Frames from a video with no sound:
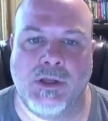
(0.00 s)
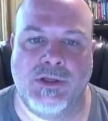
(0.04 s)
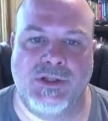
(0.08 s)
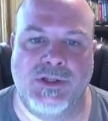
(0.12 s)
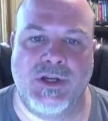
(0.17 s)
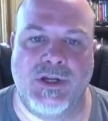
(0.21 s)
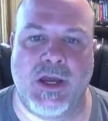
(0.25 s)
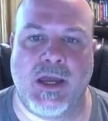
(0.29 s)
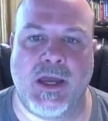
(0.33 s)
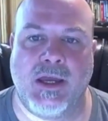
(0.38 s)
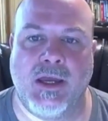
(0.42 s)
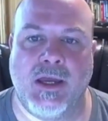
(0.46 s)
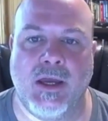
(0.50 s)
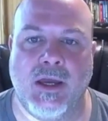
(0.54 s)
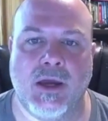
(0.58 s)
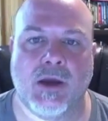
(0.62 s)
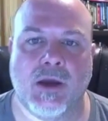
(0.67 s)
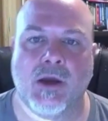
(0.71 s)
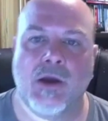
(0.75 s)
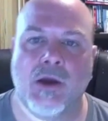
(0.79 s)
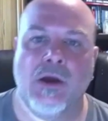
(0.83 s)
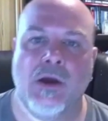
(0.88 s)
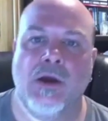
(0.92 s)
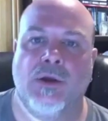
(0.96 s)
Jay
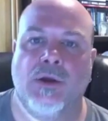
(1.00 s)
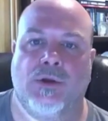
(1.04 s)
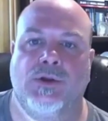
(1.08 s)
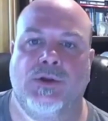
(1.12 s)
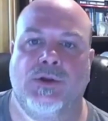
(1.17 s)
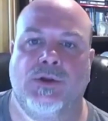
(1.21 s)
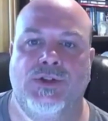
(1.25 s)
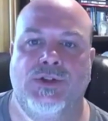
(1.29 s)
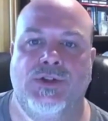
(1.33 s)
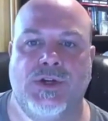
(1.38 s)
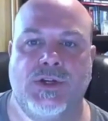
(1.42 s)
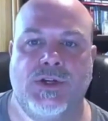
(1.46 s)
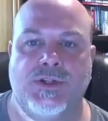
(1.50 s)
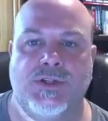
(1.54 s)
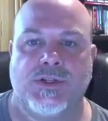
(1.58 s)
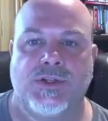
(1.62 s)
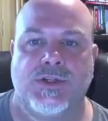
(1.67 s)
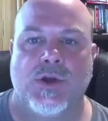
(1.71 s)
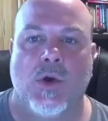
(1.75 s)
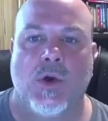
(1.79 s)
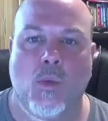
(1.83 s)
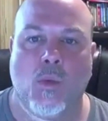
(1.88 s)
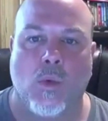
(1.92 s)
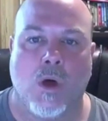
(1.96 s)
here. Just
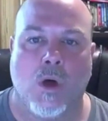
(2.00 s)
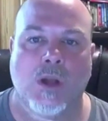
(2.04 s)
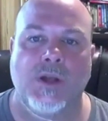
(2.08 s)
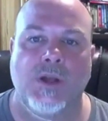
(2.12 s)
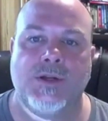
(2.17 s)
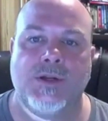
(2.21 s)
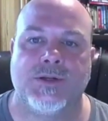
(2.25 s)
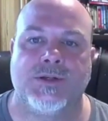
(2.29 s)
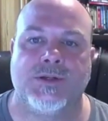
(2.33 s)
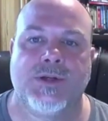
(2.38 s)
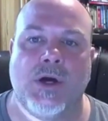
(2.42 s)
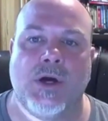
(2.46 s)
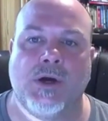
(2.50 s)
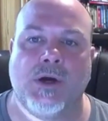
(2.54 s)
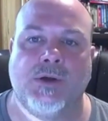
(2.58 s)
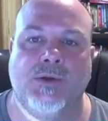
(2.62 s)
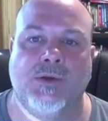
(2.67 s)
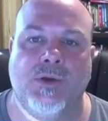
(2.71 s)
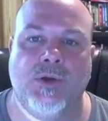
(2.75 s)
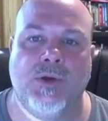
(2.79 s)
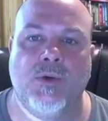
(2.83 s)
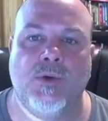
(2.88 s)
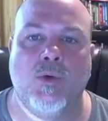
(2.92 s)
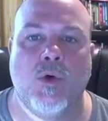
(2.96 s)
wanted to talk to
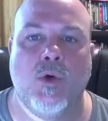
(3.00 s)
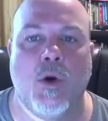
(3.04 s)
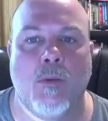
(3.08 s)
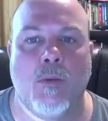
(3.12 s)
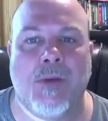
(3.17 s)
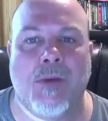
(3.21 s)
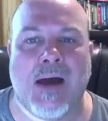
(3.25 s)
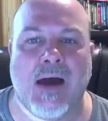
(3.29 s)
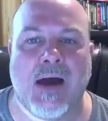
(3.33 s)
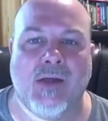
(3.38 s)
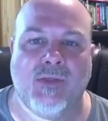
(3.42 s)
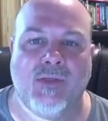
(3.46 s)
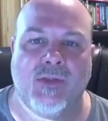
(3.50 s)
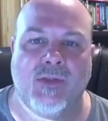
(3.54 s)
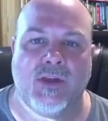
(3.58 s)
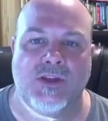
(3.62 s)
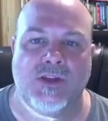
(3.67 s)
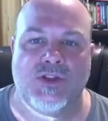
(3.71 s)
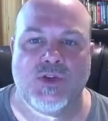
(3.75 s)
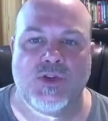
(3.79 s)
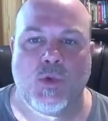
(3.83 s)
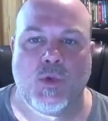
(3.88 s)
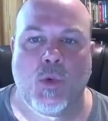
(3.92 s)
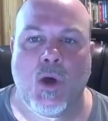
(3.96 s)
you about the
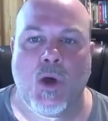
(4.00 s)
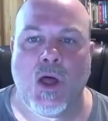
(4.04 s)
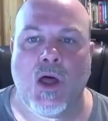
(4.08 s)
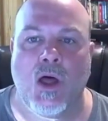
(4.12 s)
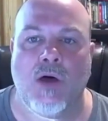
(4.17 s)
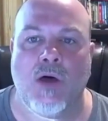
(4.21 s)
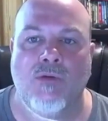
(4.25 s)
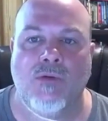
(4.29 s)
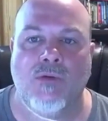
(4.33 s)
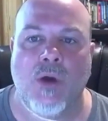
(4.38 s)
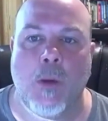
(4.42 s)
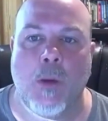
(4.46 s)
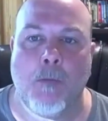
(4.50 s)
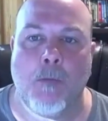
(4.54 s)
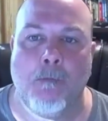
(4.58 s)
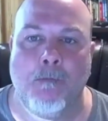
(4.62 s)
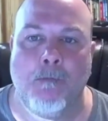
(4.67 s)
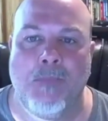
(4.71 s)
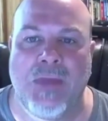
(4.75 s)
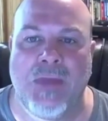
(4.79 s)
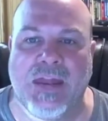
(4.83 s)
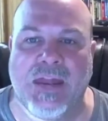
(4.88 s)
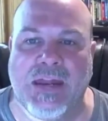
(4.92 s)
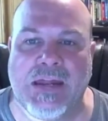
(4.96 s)
12
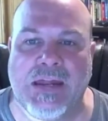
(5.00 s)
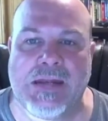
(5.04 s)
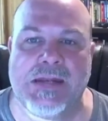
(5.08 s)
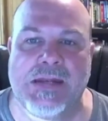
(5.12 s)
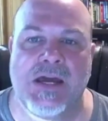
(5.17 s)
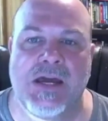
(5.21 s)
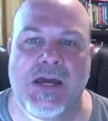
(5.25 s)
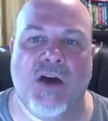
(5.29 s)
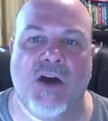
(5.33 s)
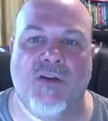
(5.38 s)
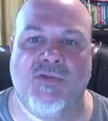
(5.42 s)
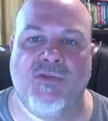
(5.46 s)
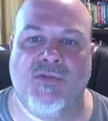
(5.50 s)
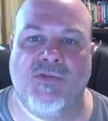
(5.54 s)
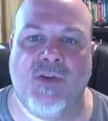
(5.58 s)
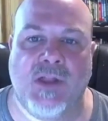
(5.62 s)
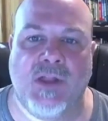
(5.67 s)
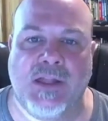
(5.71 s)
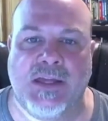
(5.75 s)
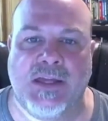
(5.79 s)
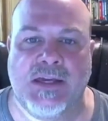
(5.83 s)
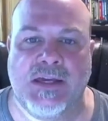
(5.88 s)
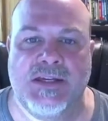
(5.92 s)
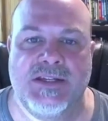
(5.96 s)
Minute
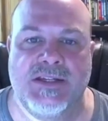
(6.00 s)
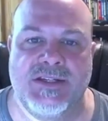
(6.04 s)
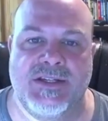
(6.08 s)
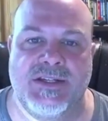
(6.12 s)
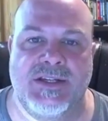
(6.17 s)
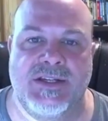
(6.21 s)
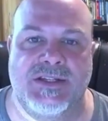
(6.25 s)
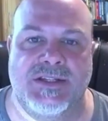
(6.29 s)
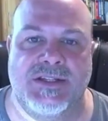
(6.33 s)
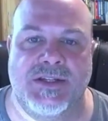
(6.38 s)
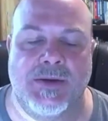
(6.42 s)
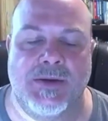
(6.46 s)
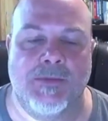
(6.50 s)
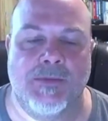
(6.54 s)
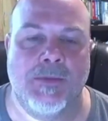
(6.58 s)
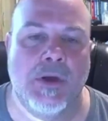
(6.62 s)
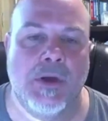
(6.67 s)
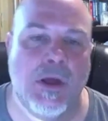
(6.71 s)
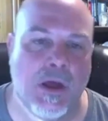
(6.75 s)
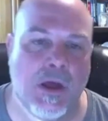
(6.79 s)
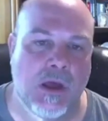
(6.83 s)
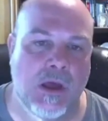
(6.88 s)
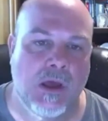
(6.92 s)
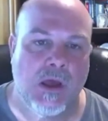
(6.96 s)
Affiliate System.
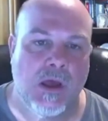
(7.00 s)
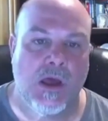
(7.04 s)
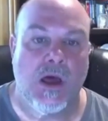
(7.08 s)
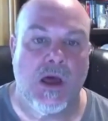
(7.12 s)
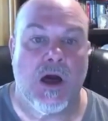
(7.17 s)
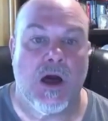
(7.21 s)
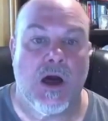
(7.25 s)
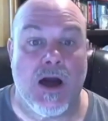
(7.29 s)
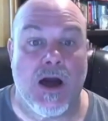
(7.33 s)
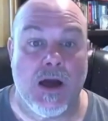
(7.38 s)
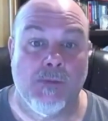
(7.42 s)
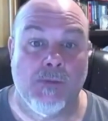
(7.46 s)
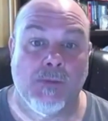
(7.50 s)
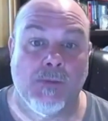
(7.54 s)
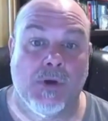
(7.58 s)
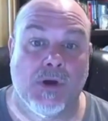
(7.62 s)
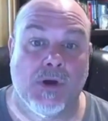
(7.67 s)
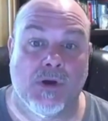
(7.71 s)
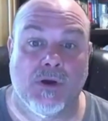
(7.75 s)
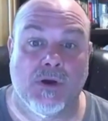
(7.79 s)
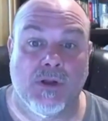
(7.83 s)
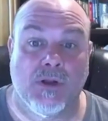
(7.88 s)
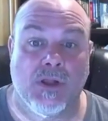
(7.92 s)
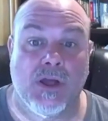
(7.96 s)
I'm
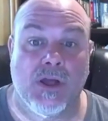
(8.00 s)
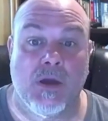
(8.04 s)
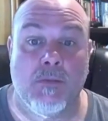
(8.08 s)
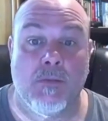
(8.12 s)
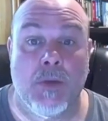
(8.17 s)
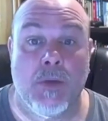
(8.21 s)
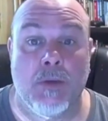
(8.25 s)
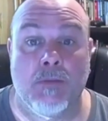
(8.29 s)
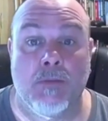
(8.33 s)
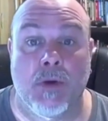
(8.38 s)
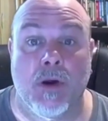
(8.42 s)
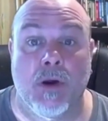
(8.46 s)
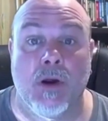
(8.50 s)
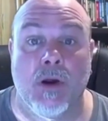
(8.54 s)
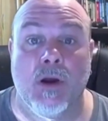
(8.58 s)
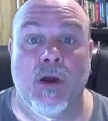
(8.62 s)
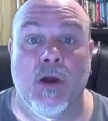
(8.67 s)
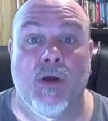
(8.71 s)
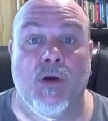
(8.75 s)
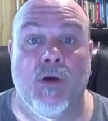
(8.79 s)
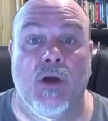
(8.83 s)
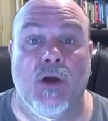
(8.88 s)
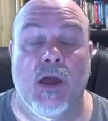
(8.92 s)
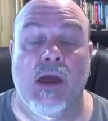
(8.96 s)
currently a member
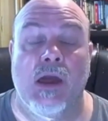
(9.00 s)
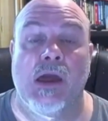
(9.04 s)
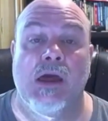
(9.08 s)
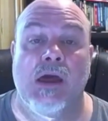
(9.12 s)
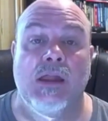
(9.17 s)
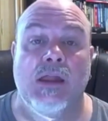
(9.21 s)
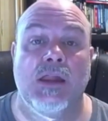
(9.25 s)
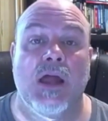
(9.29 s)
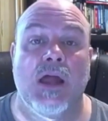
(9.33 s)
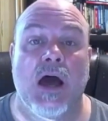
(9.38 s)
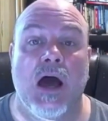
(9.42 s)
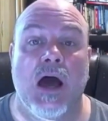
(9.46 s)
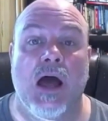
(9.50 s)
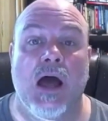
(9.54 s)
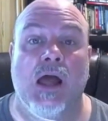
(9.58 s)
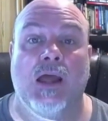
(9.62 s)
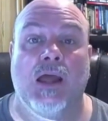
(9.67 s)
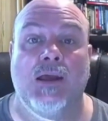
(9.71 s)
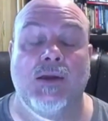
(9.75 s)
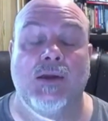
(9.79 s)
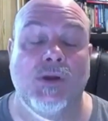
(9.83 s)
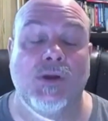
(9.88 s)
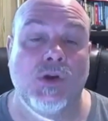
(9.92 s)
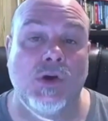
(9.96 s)
and
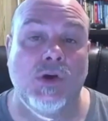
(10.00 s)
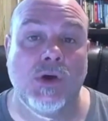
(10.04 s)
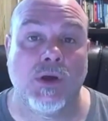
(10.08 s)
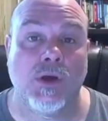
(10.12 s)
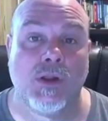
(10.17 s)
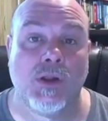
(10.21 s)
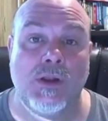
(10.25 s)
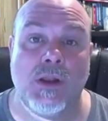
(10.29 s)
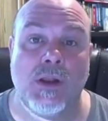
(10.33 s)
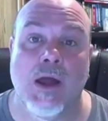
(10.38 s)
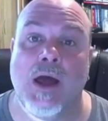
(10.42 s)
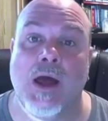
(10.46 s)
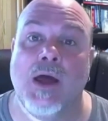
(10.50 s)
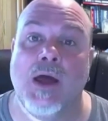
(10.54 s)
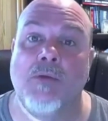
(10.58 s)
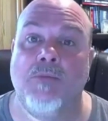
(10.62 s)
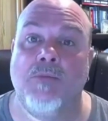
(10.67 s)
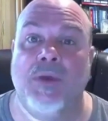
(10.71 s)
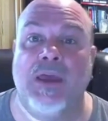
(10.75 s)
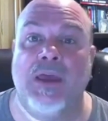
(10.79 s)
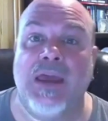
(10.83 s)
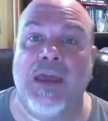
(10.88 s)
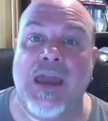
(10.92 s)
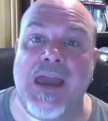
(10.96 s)
I could not
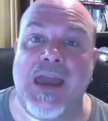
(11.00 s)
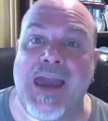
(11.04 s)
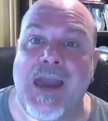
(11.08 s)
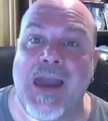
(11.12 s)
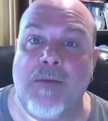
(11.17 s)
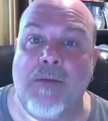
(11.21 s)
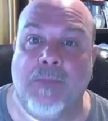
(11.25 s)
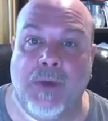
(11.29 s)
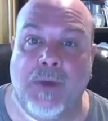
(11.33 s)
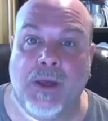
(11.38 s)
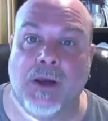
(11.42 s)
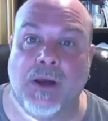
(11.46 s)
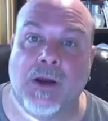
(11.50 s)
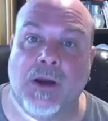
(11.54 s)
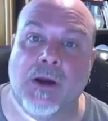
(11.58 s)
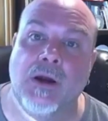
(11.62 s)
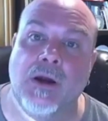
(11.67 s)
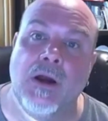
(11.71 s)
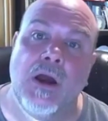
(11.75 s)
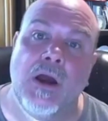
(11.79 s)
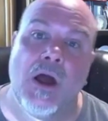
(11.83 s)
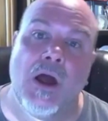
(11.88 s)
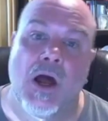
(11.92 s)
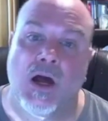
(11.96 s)
be happier
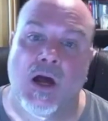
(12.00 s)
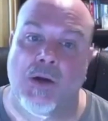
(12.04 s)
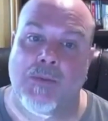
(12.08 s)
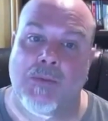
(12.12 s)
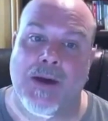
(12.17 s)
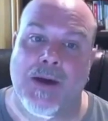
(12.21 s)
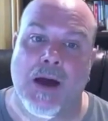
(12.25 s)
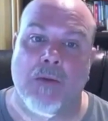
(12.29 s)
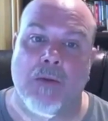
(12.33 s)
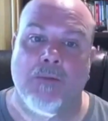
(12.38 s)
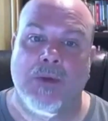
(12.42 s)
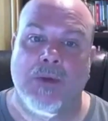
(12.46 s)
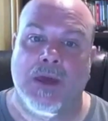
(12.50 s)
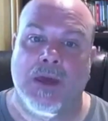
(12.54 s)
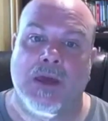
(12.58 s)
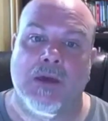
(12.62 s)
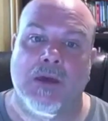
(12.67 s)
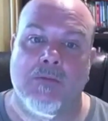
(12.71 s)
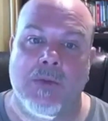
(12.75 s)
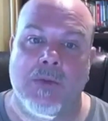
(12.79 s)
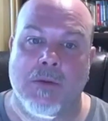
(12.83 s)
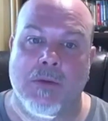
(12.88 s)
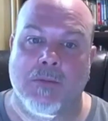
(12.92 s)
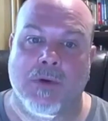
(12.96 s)
about being a
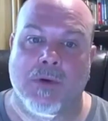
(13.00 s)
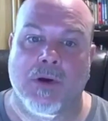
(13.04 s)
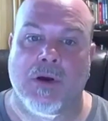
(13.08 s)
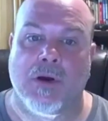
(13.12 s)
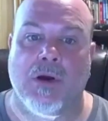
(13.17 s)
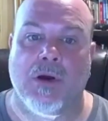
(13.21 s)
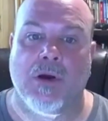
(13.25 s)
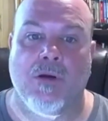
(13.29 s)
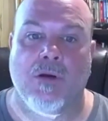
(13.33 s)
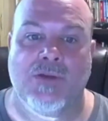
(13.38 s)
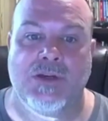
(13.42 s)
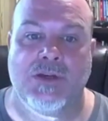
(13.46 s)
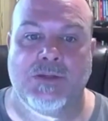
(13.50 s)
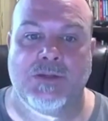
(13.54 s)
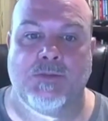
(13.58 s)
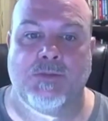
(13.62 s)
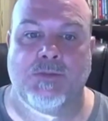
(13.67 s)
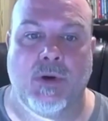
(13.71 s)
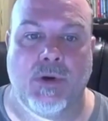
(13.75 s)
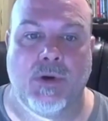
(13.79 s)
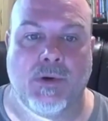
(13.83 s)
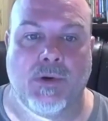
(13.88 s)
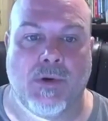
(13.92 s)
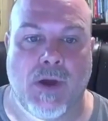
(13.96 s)
member of this
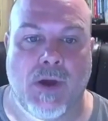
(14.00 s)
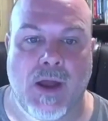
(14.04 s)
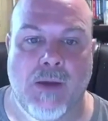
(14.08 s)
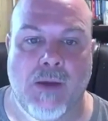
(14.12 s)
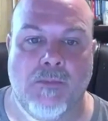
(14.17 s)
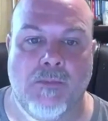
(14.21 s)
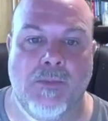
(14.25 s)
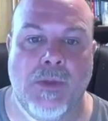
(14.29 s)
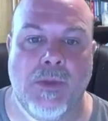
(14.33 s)
program.